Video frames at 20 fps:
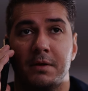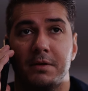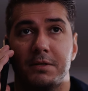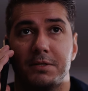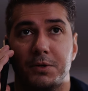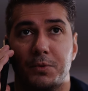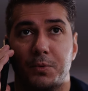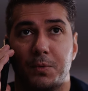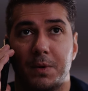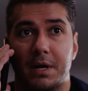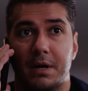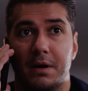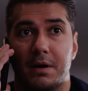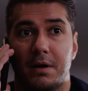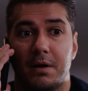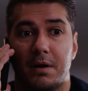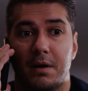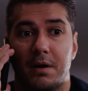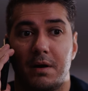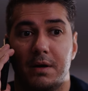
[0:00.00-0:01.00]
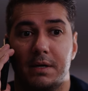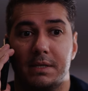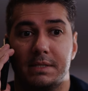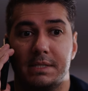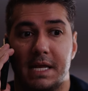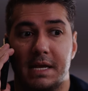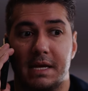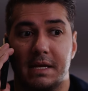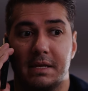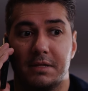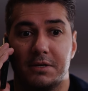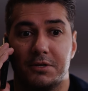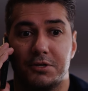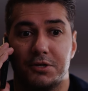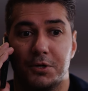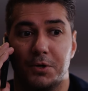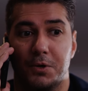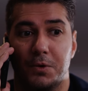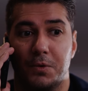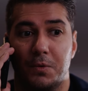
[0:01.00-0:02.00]
So we are sending the
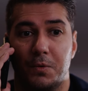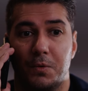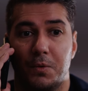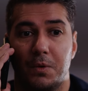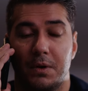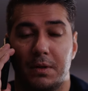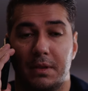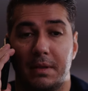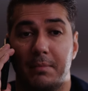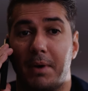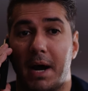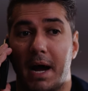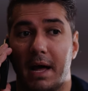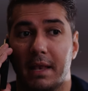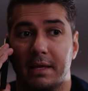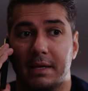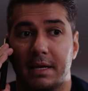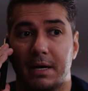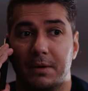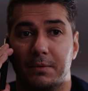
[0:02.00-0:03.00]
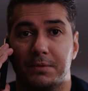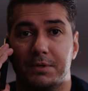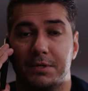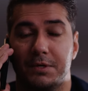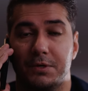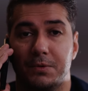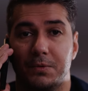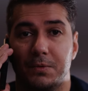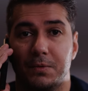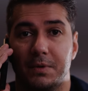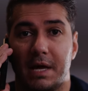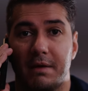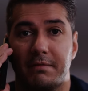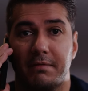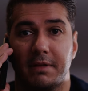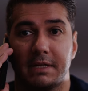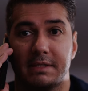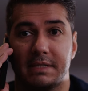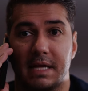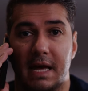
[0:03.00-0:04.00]
show, the pilot, out to
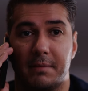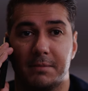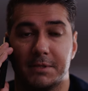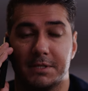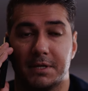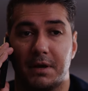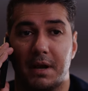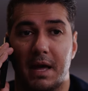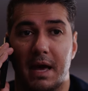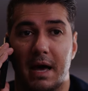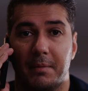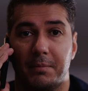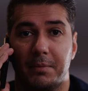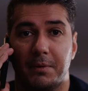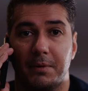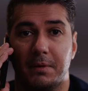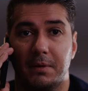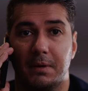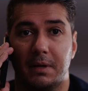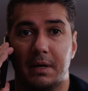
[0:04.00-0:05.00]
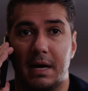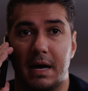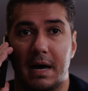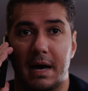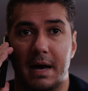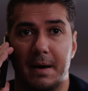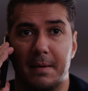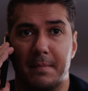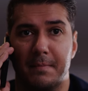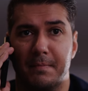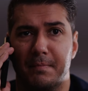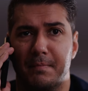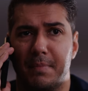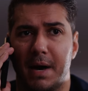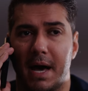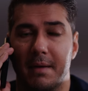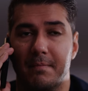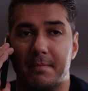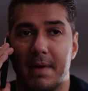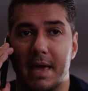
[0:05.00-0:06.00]
Netflix, Amazon, Apple
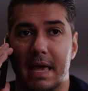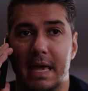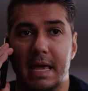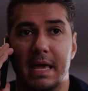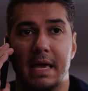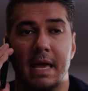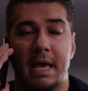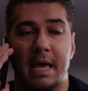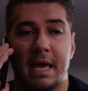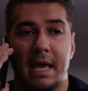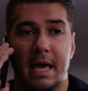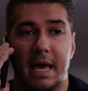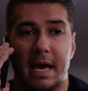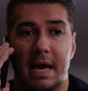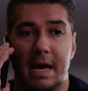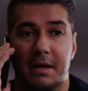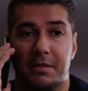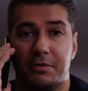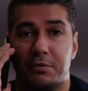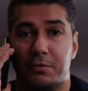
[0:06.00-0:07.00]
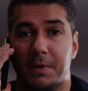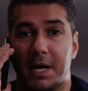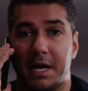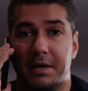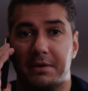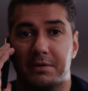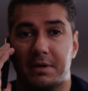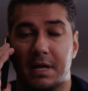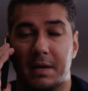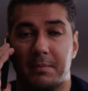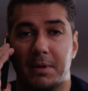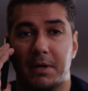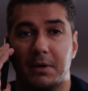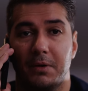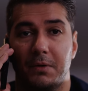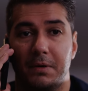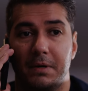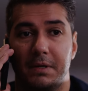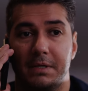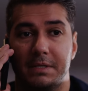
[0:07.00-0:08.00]
by May through my entertainment
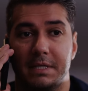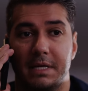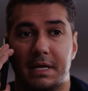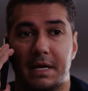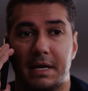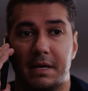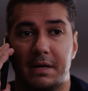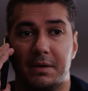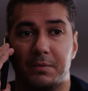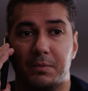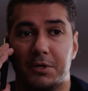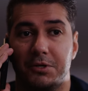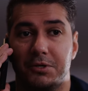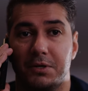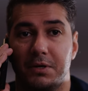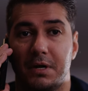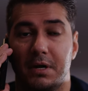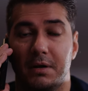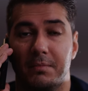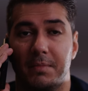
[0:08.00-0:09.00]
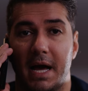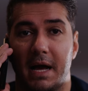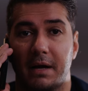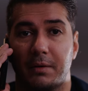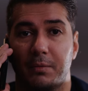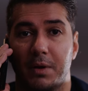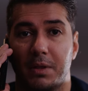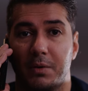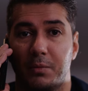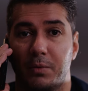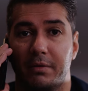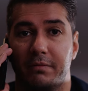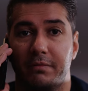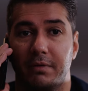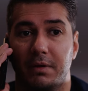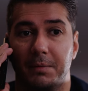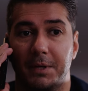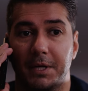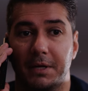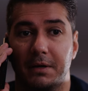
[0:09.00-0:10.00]
lawyers, and we should hear back whether we're
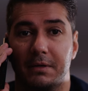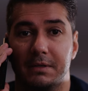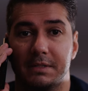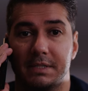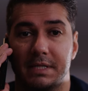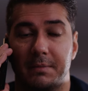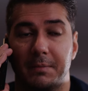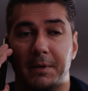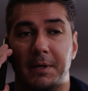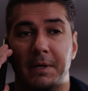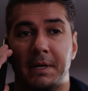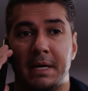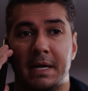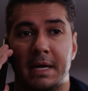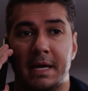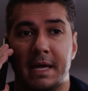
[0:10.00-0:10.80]
filming all summer.